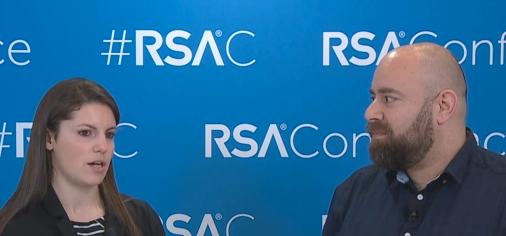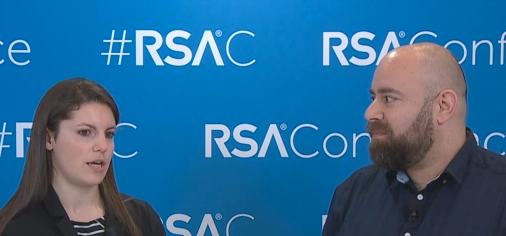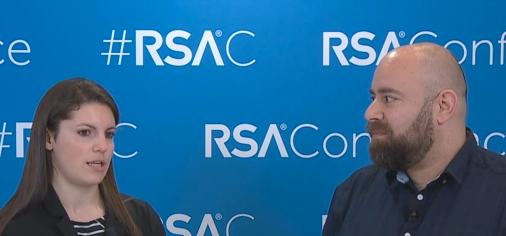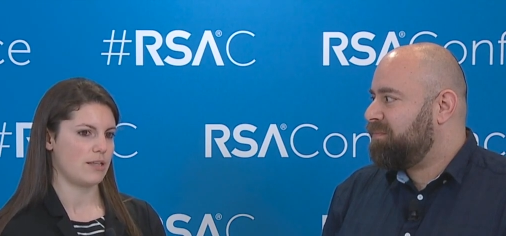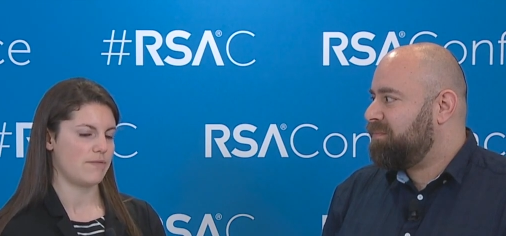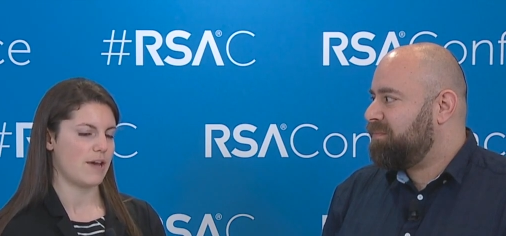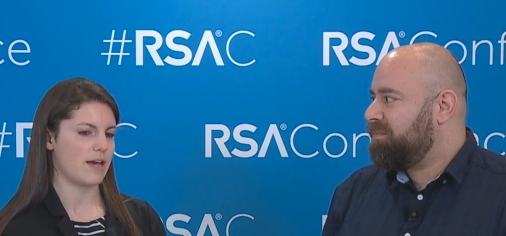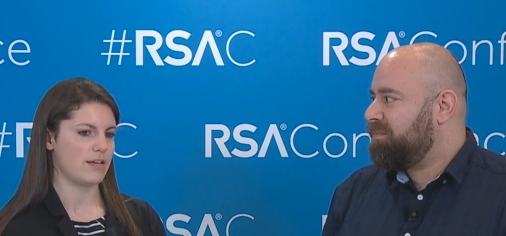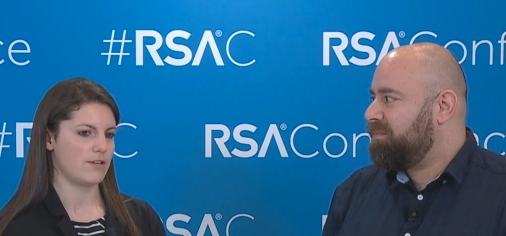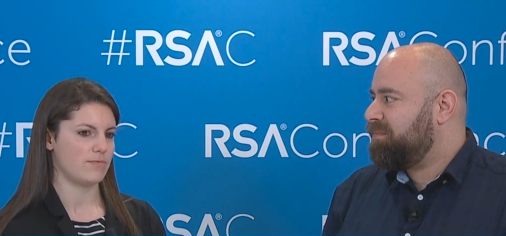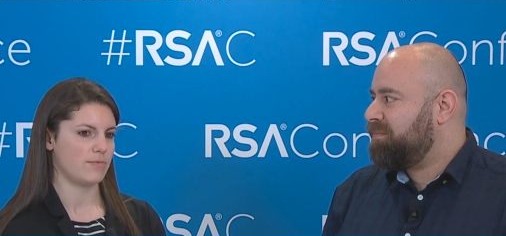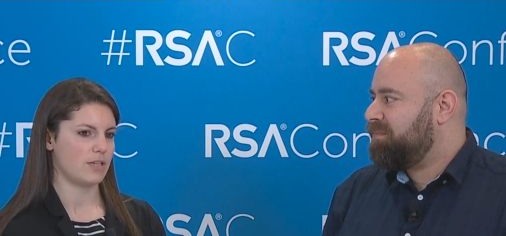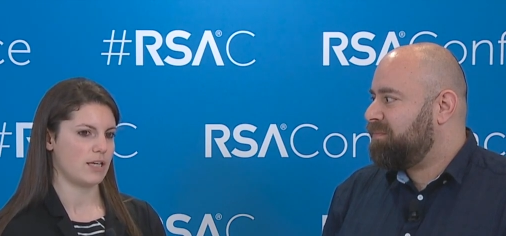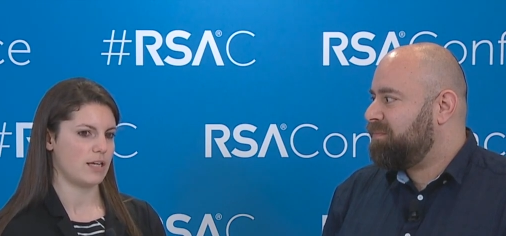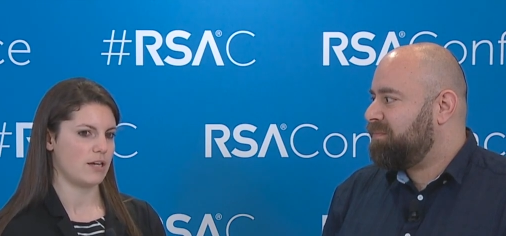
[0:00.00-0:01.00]
Speaker 1: target the
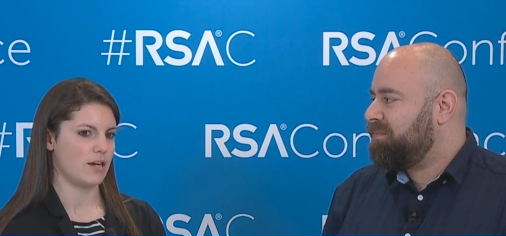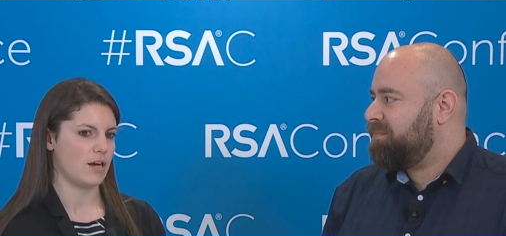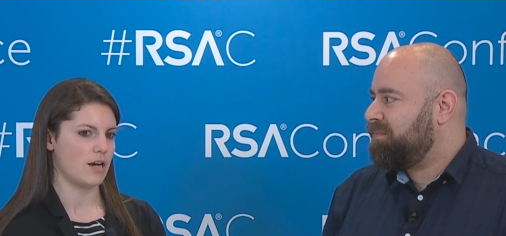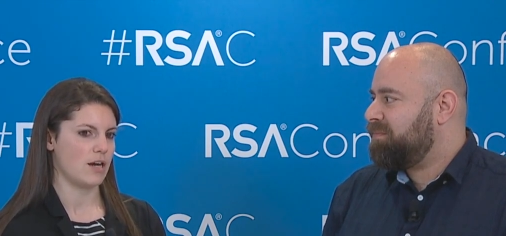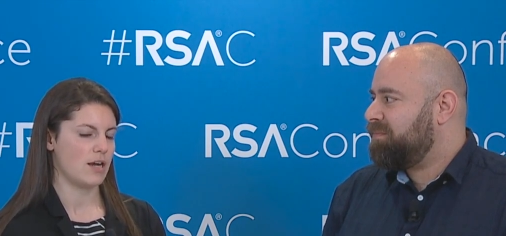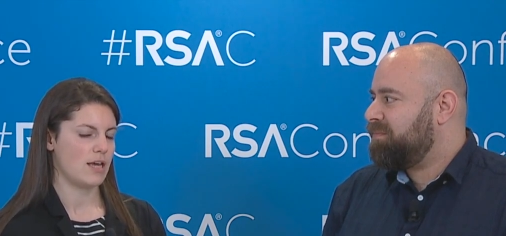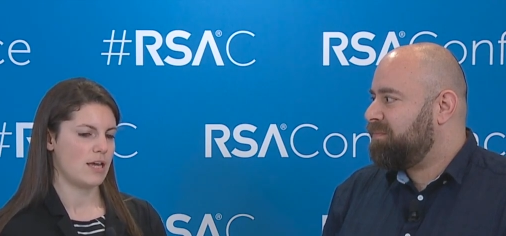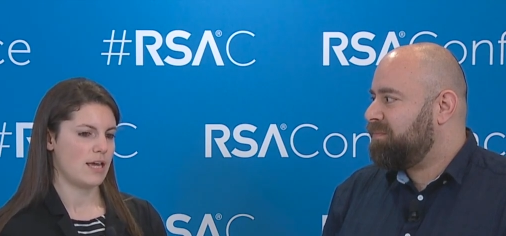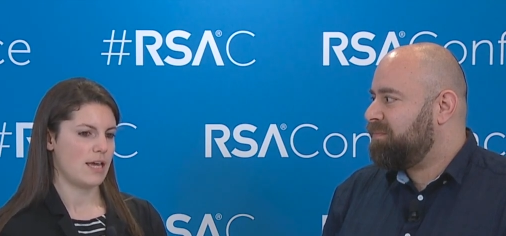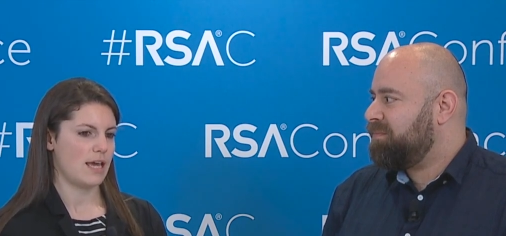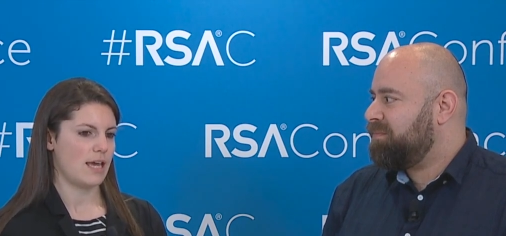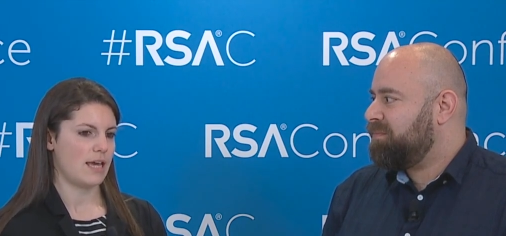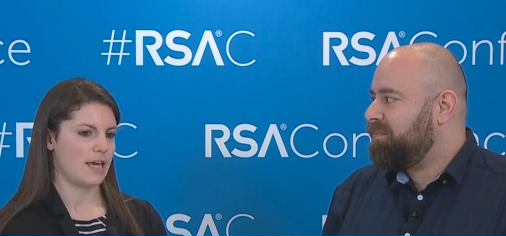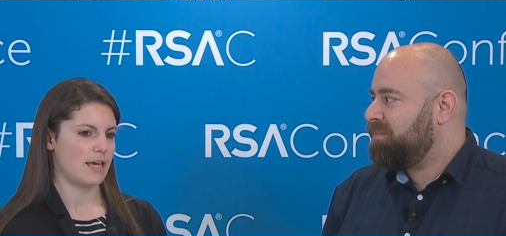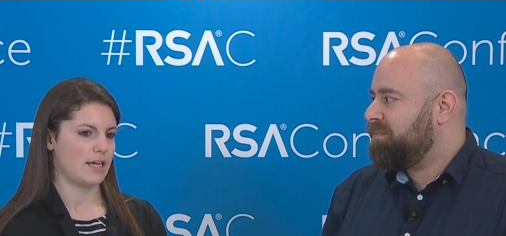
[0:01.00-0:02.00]
vacuum cleaner
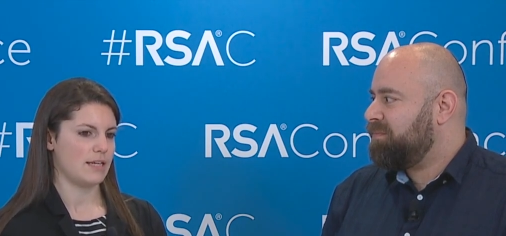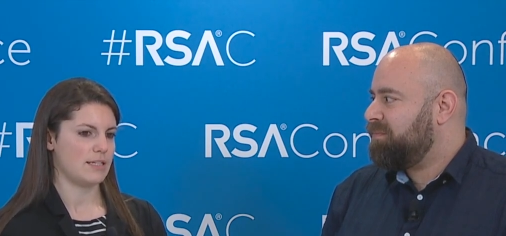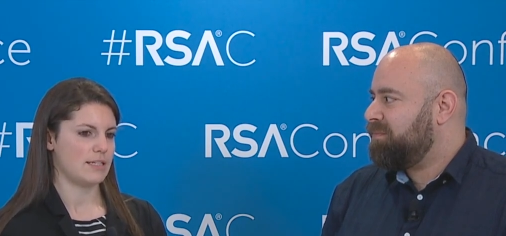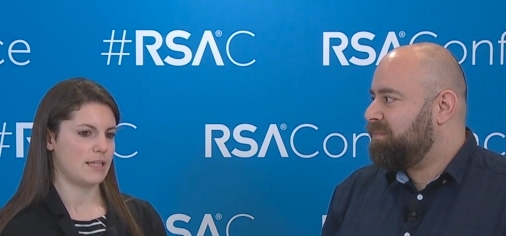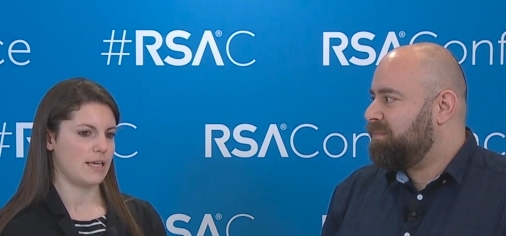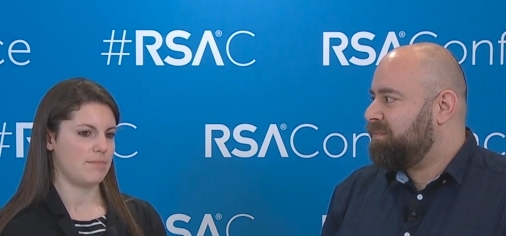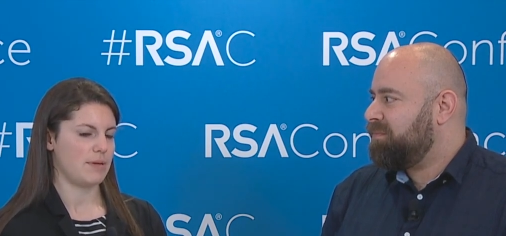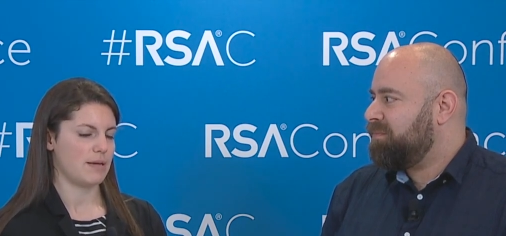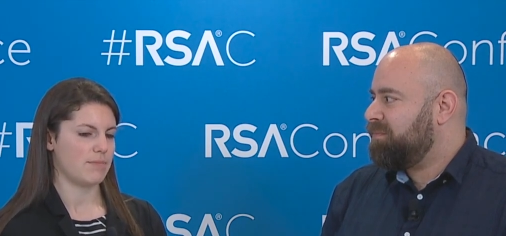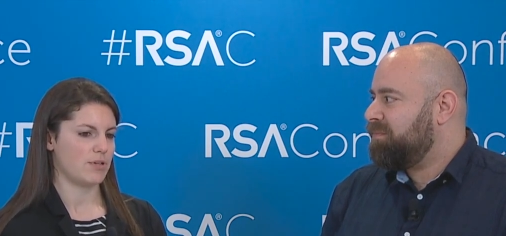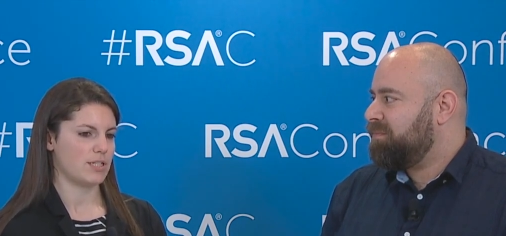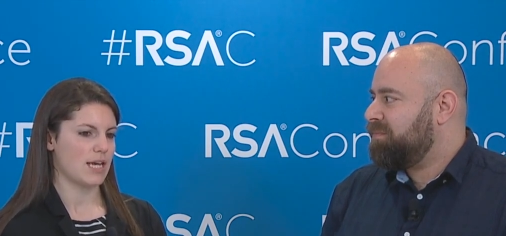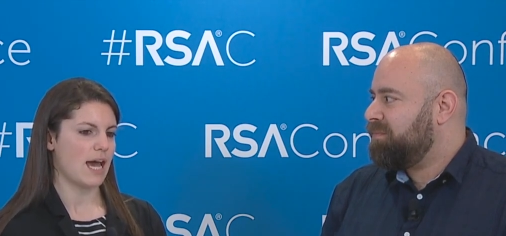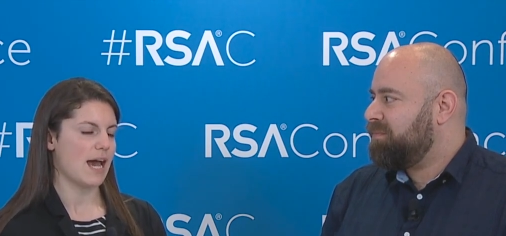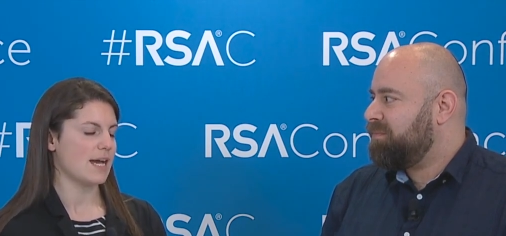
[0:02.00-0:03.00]
and they'd be
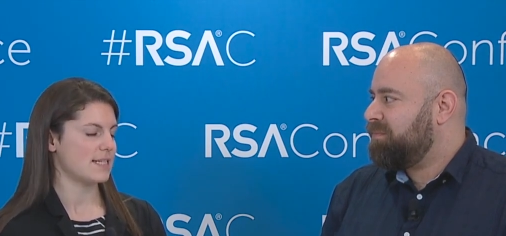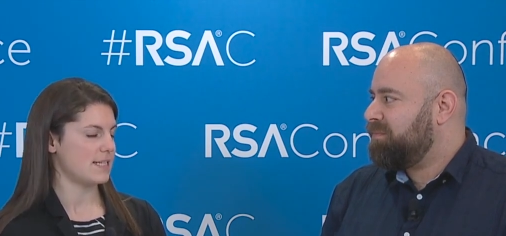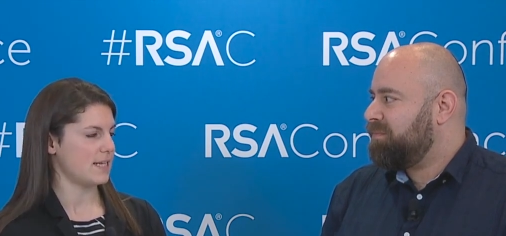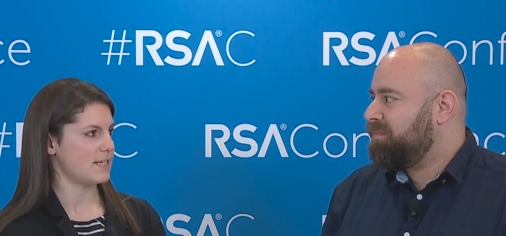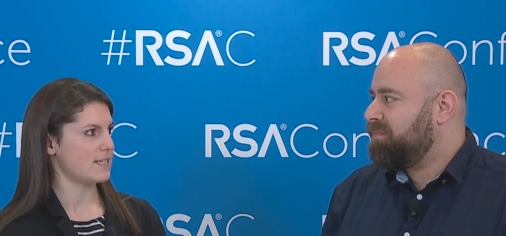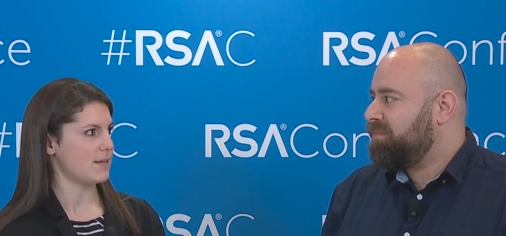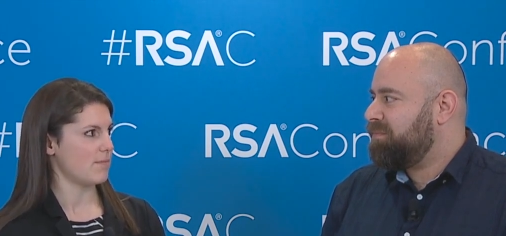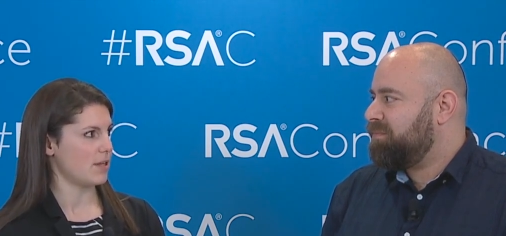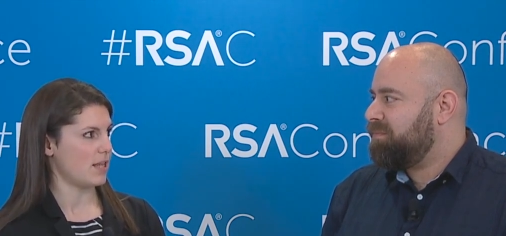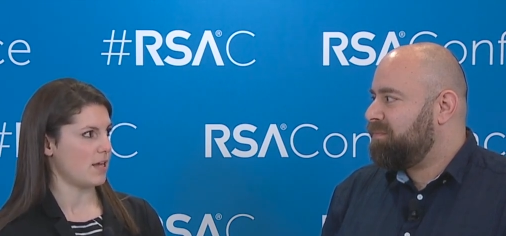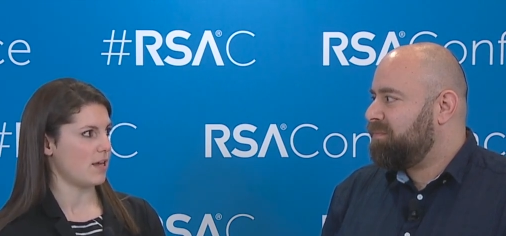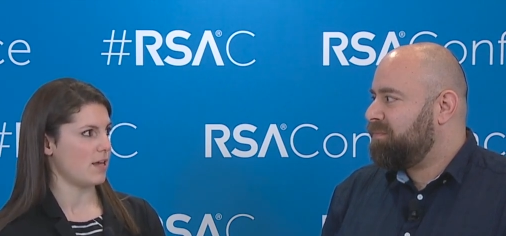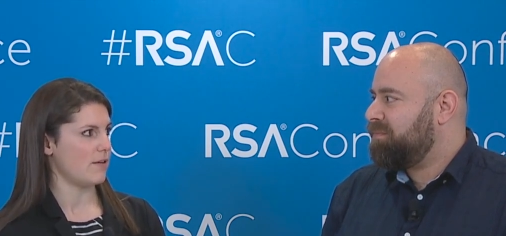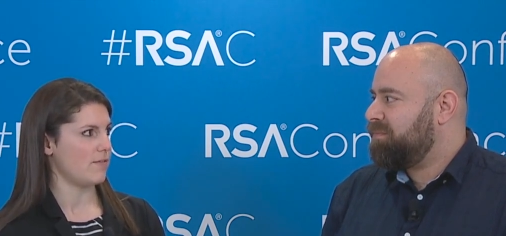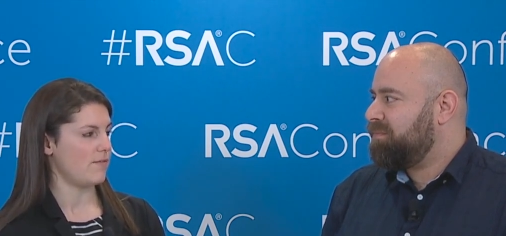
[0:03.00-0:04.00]
able to access some
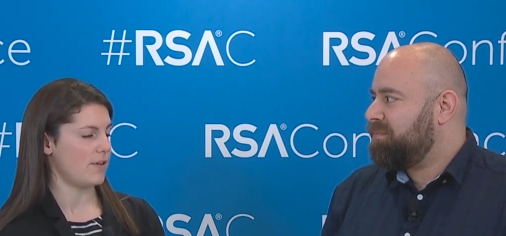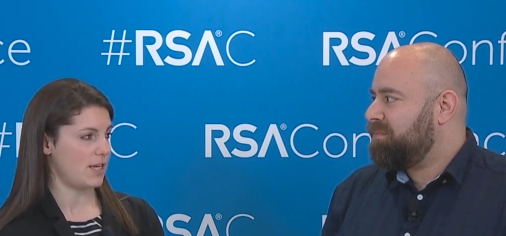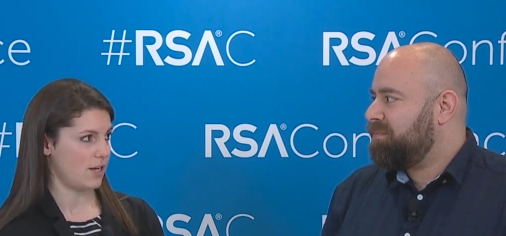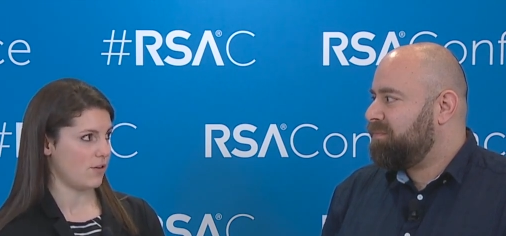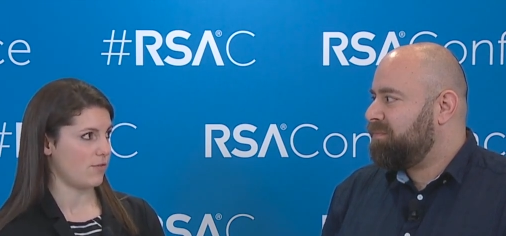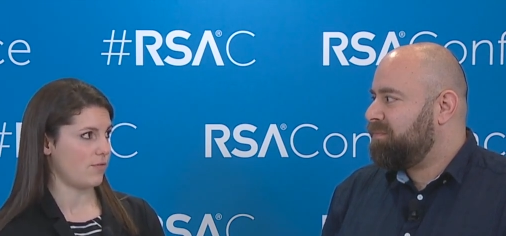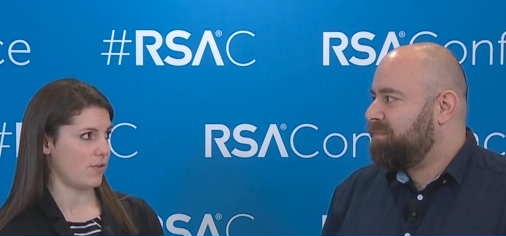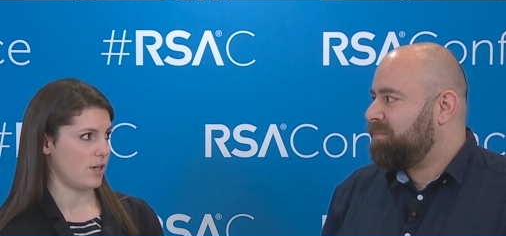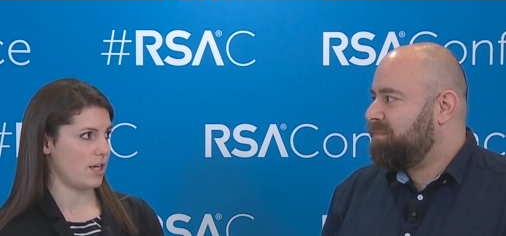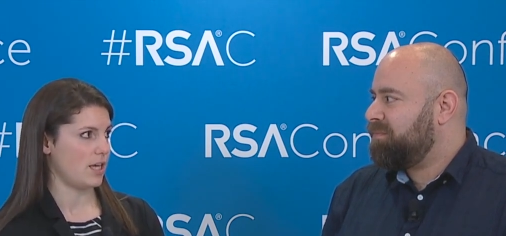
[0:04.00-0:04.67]
of the video